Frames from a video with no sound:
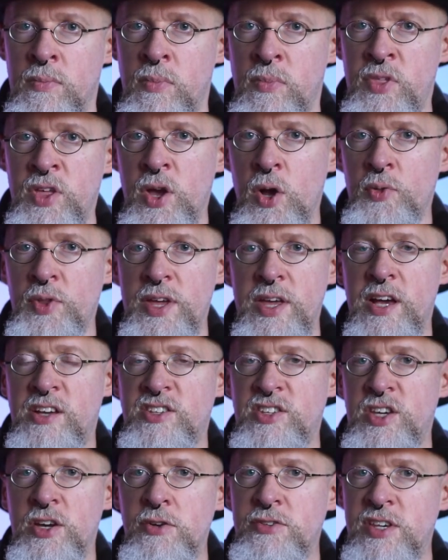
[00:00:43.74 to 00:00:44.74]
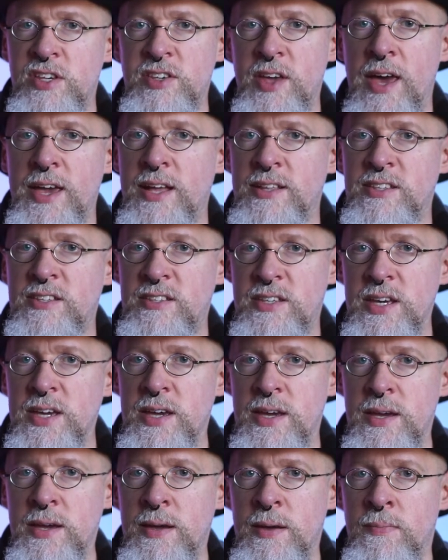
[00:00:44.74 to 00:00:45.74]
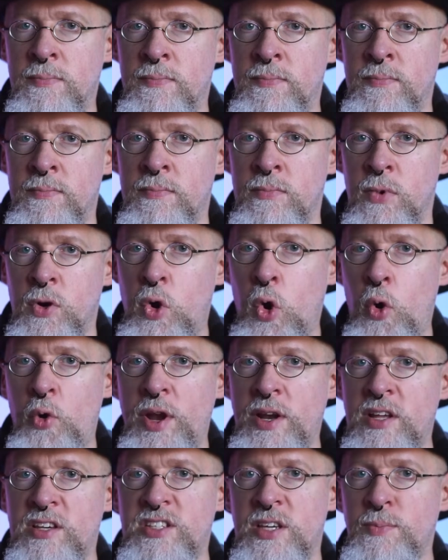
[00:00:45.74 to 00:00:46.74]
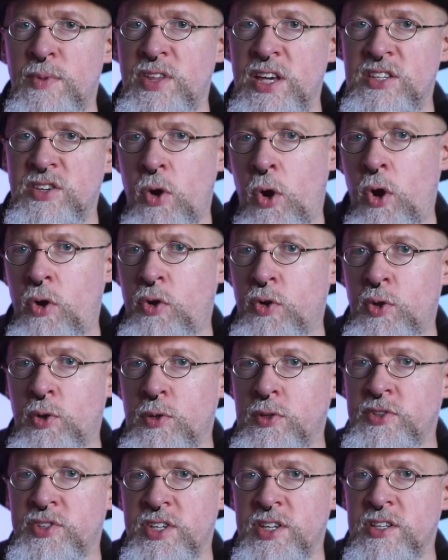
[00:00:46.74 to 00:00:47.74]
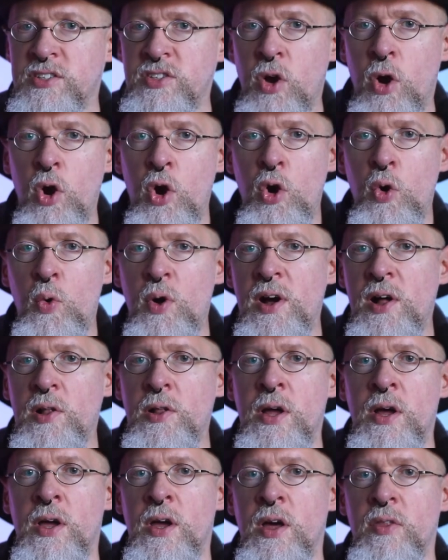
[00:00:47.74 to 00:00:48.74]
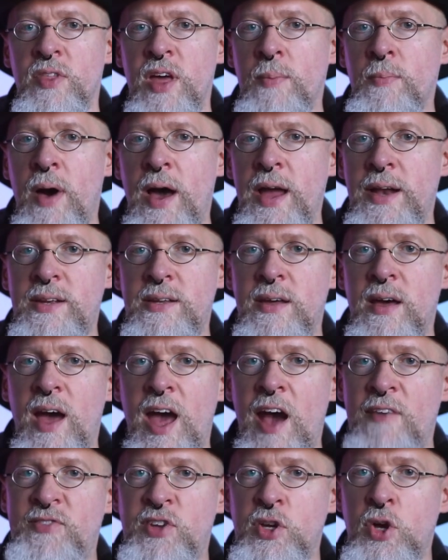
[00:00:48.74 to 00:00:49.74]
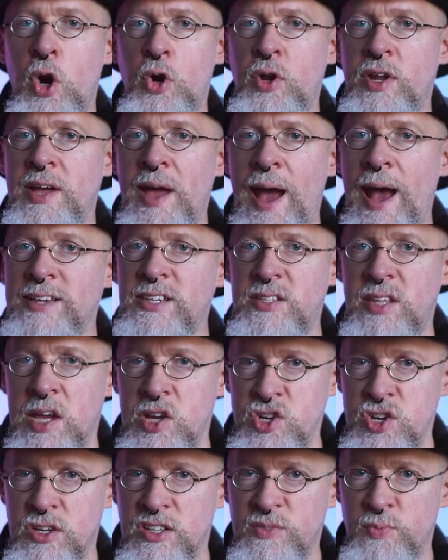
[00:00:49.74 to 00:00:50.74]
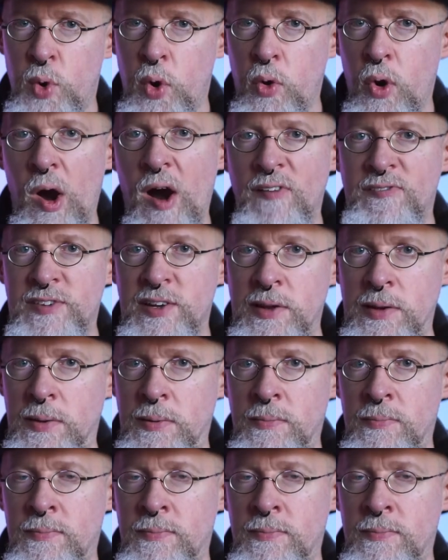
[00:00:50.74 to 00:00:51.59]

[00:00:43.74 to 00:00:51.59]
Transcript: The only excuses I can see, according to some of these articles, is oh, well, they might uh, have to go to gas stations more often.